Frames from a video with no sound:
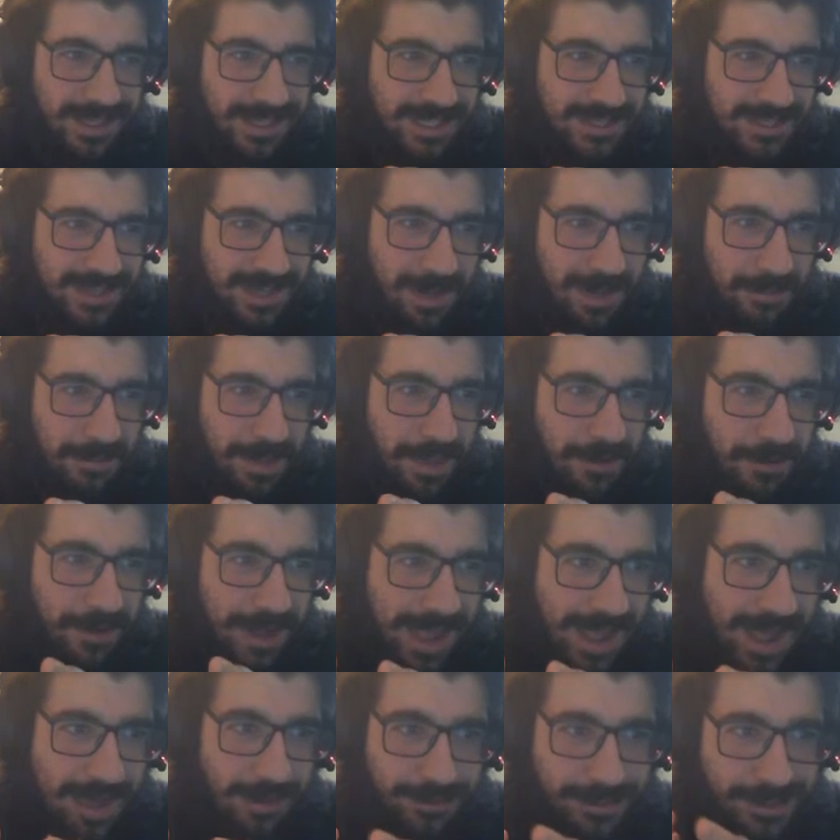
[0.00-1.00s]
That's not my own
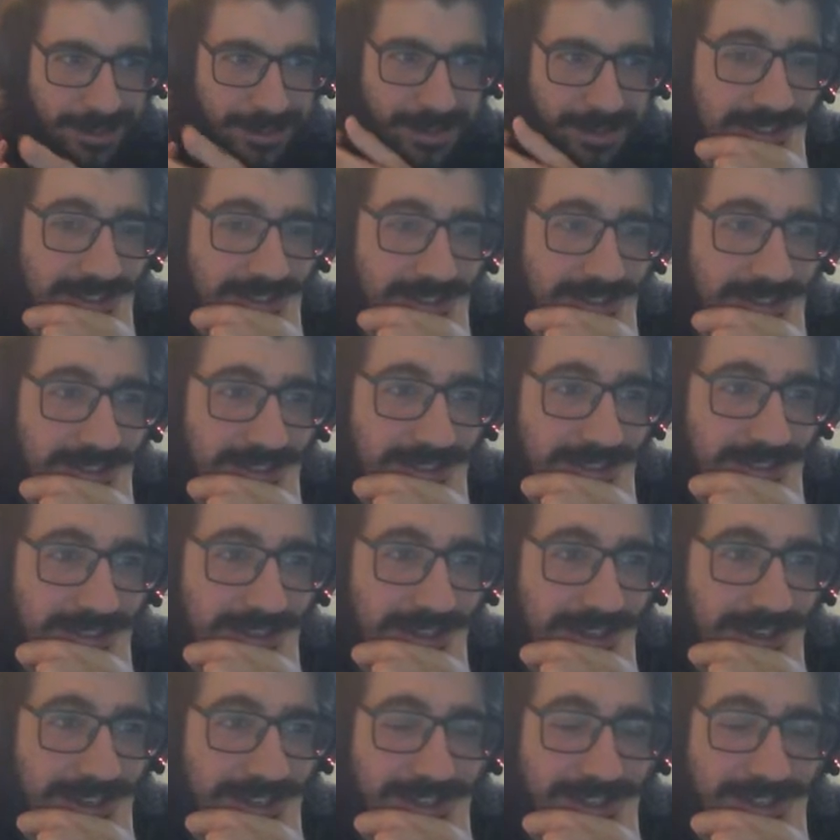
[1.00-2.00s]
house.
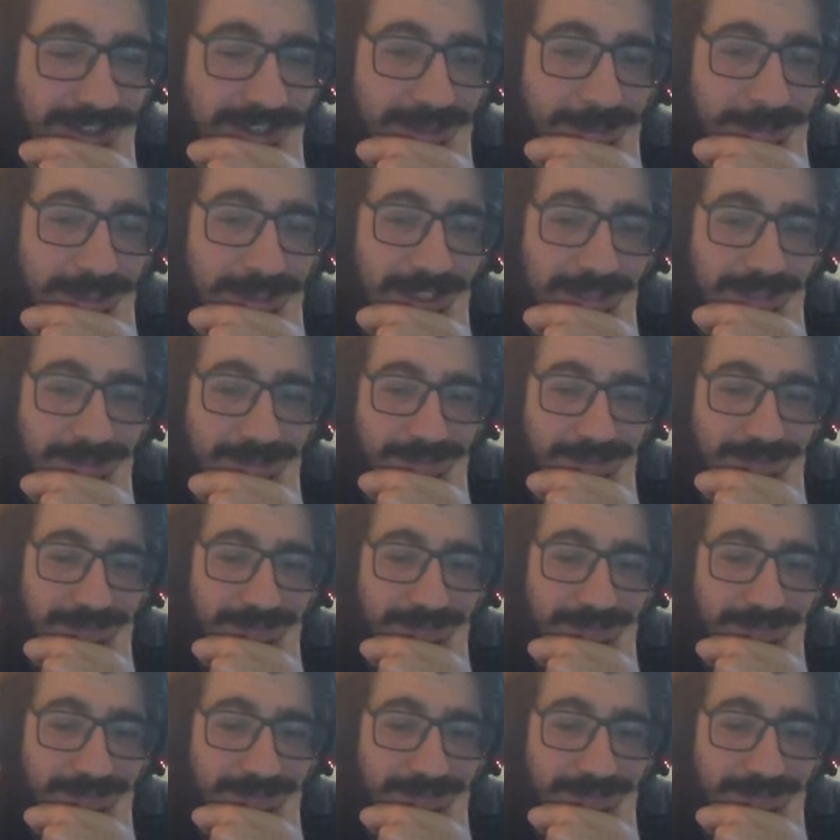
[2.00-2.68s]
I don't know, man.